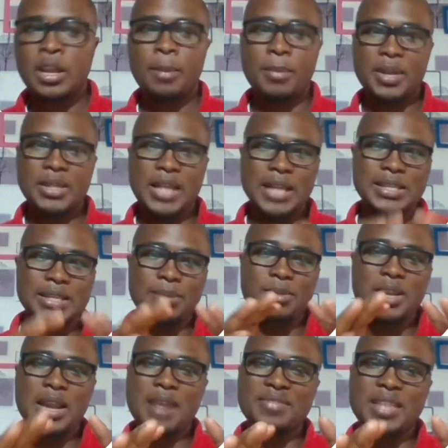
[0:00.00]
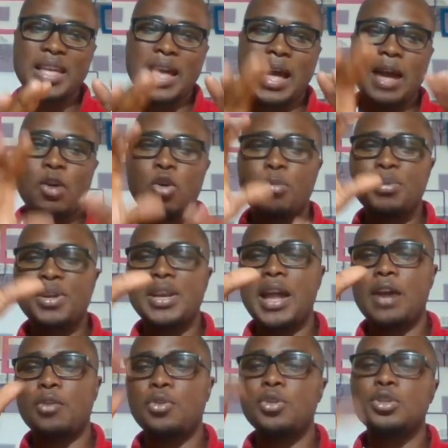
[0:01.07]
Meaning that immediately after your open
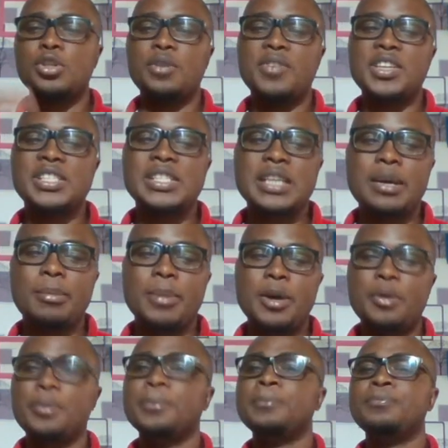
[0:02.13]
and closing of HTML,